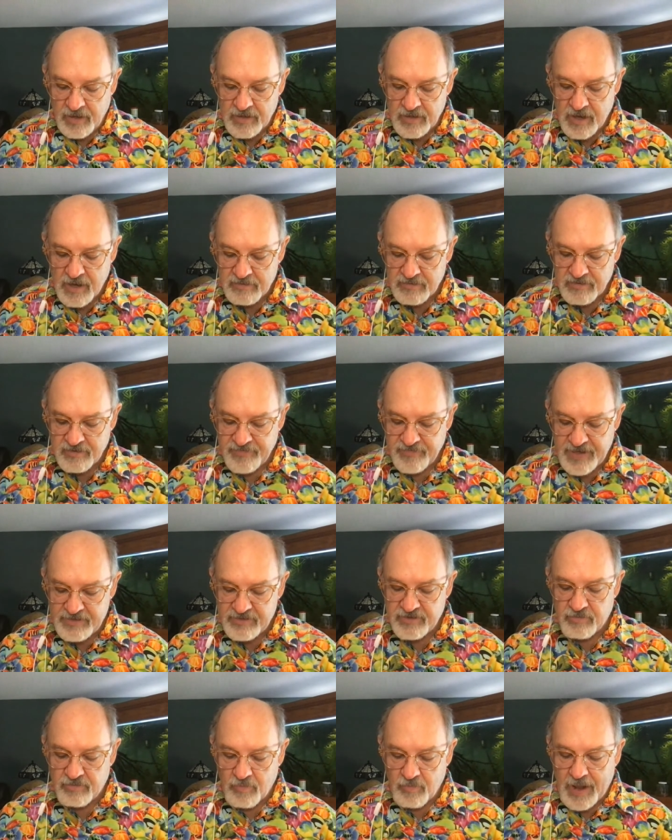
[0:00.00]

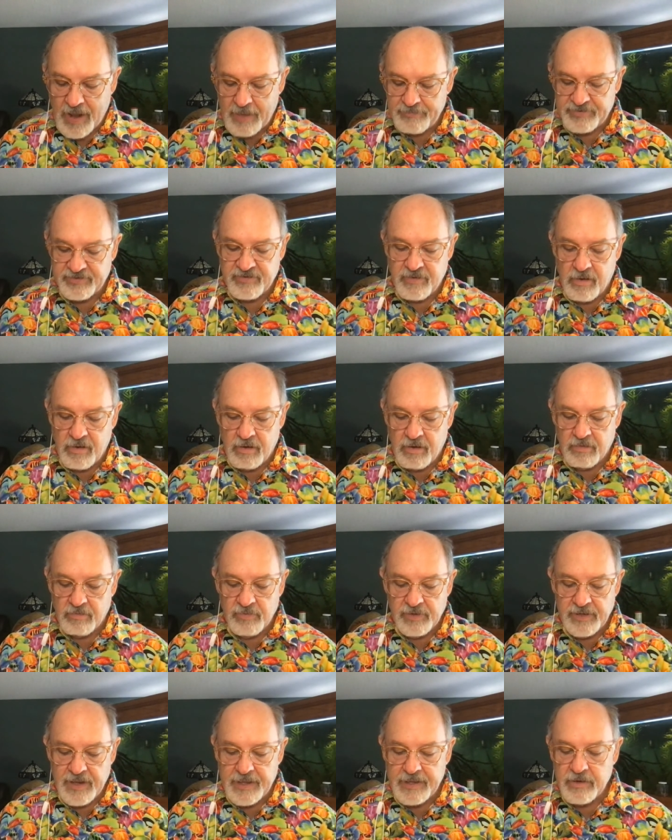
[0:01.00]
conservation rap song,
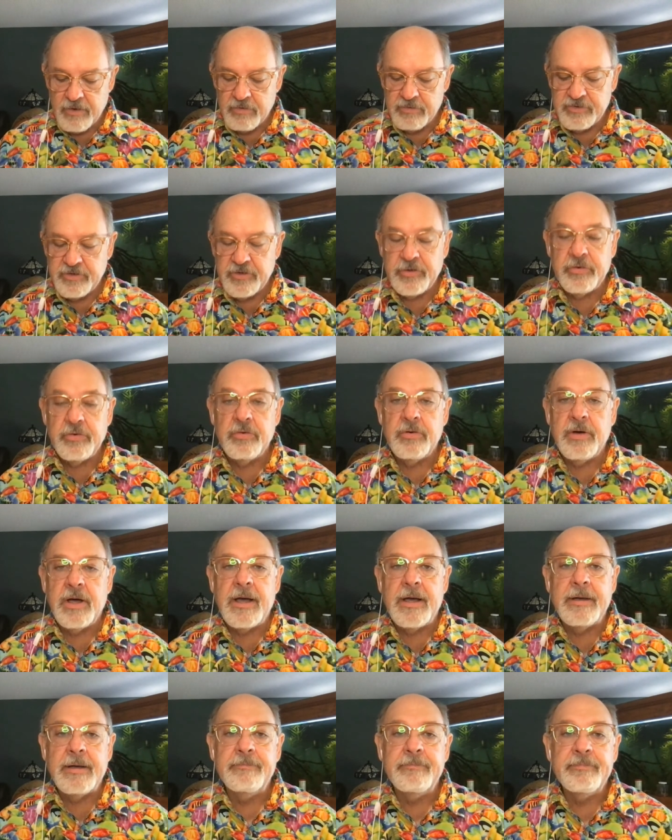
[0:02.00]
when I go
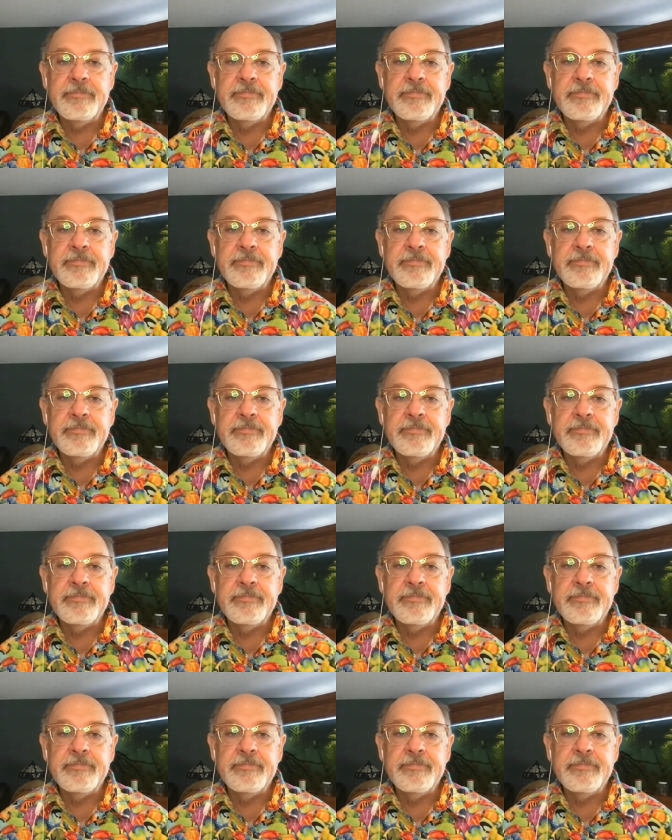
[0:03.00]
to